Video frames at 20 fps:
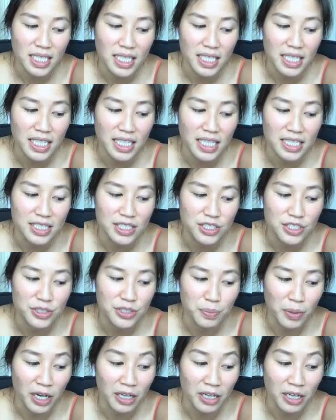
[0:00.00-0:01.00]
it's
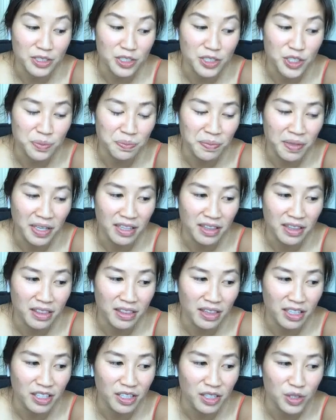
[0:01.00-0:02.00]
probably just made
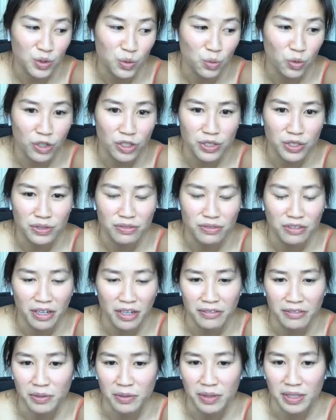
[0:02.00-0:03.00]
things worse for
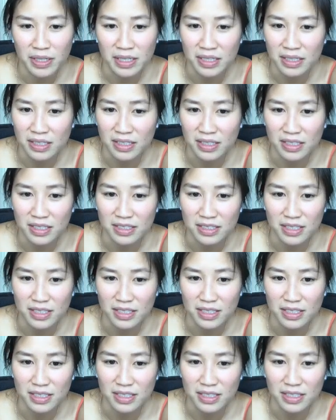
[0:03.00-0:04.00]
everyone, because it's
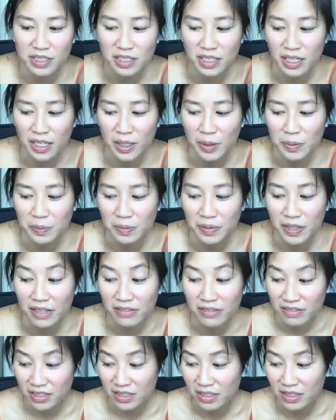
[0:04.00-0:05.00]
just
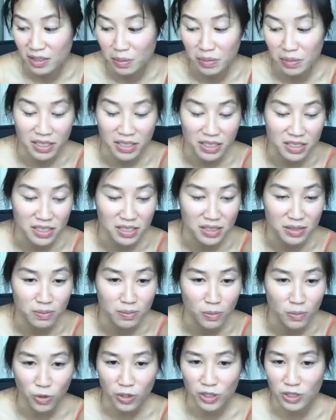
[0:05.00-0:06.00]
given the police
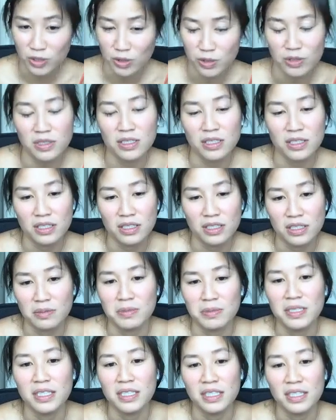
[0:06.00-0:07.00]
more excuses to
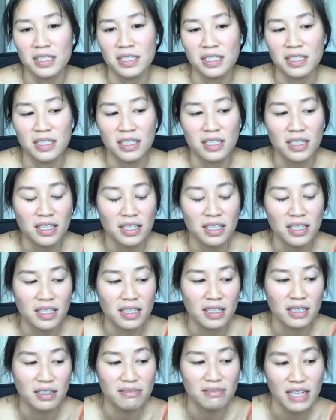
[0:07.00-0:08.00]
be
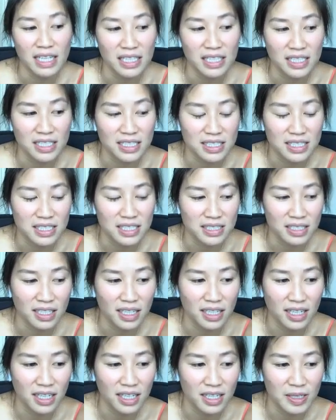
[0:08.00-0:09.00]
violent,
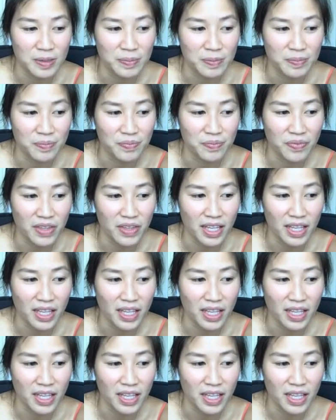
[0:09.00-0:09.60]
and